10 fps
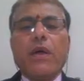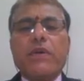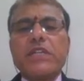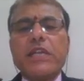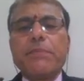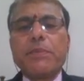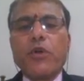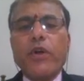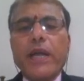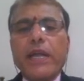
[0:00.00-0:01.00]
what is the depth
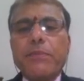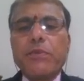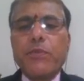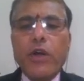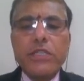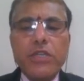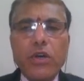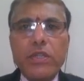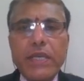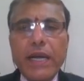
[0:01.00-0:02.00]
provided? Depth provided is equal
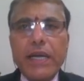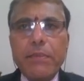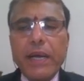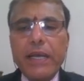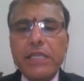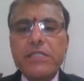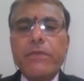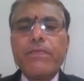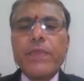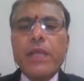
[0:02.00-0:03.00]
to 300 minus
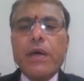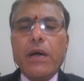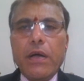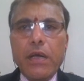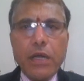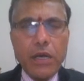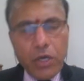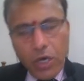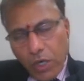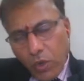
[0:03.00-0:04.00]

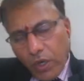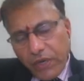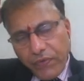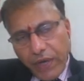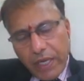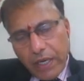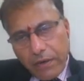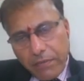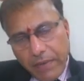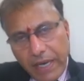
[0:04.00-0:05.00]

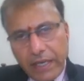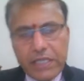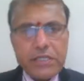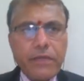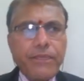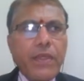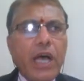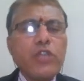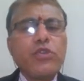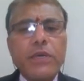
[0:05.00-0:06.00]
25 minus
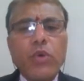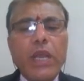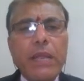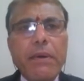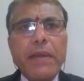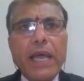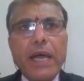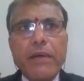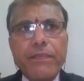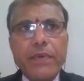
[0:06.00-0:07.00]
assuming 12 mm
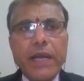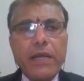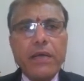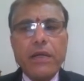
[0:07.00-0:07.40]
dia, right?